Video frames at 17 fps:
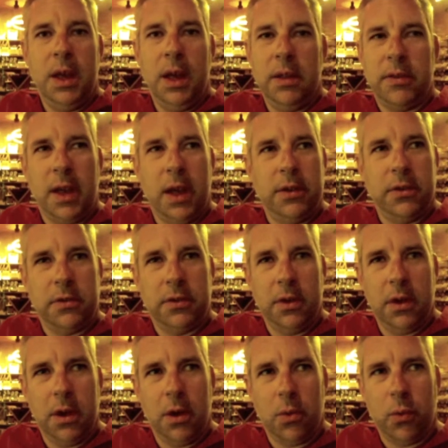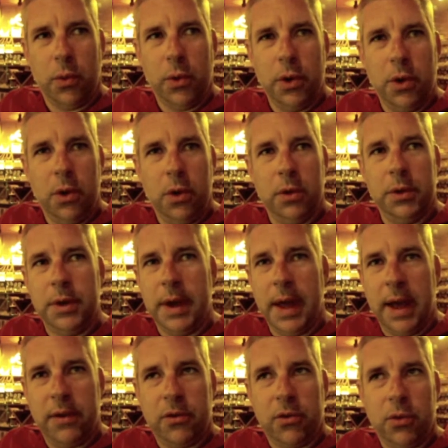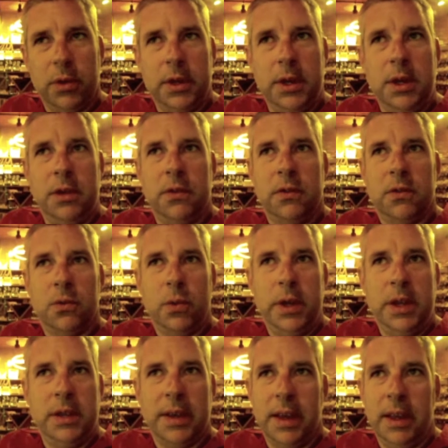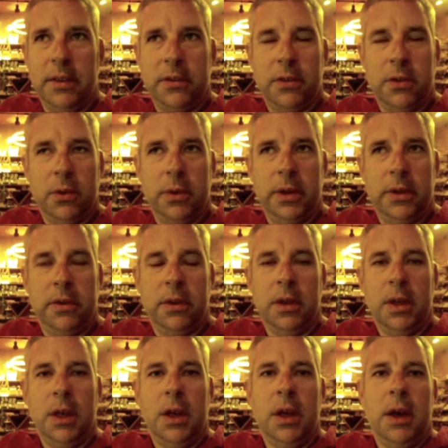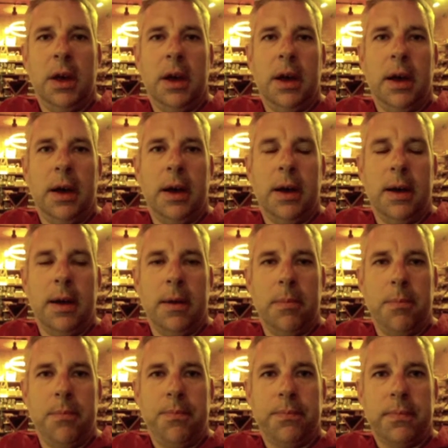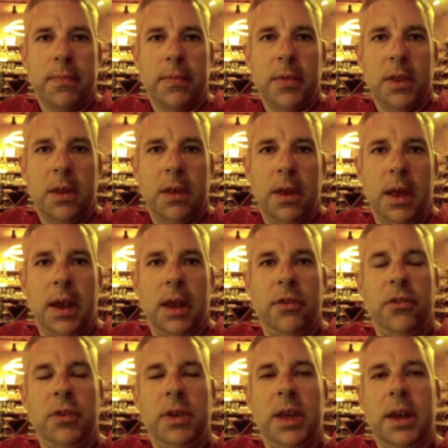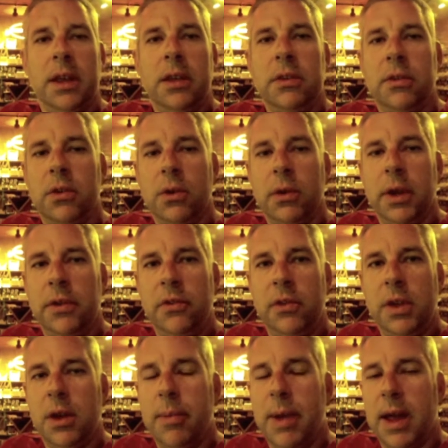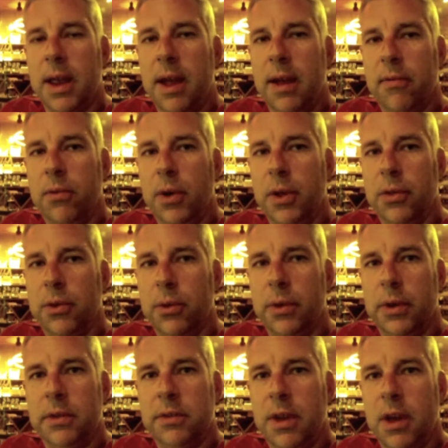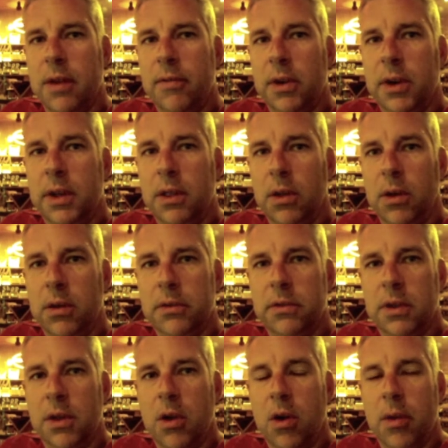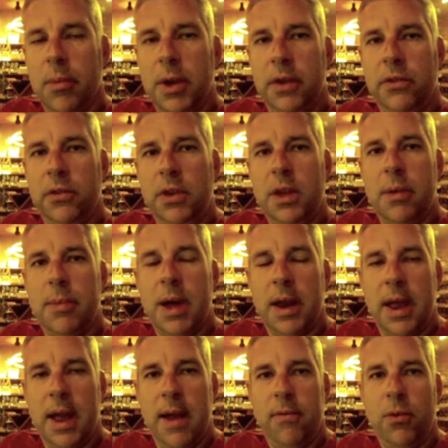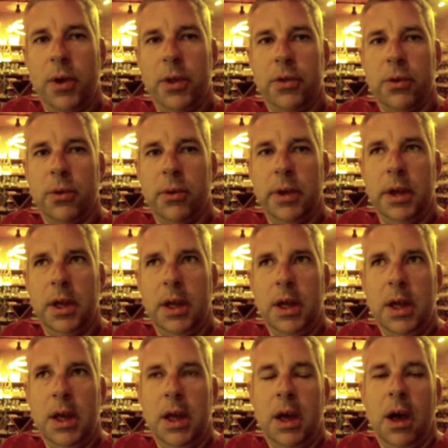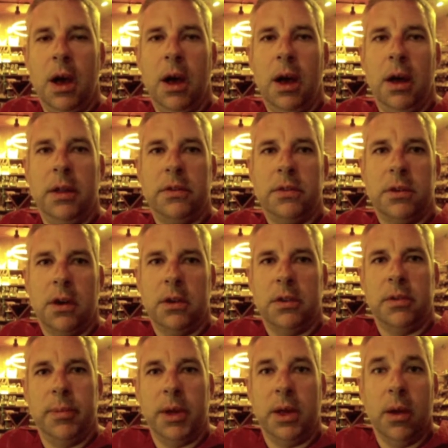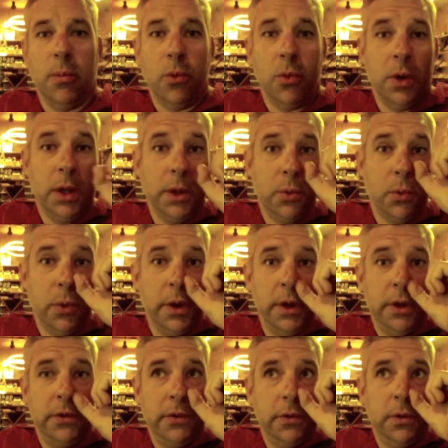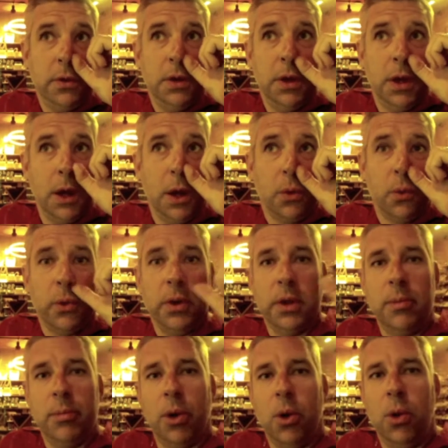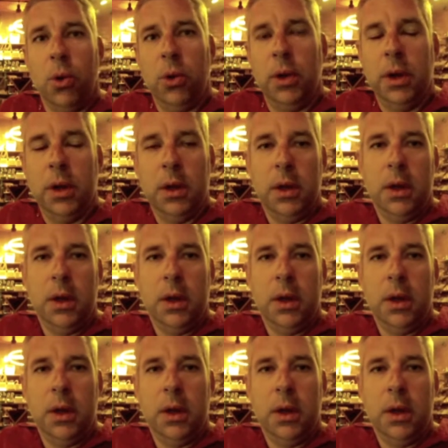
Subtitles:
It's got just a real naturally sweet taste to it. And as you get into it, as you get about halfway through it, it's not a very long cigar, but as you get about halfway through it, it starts to become really rich, really bold.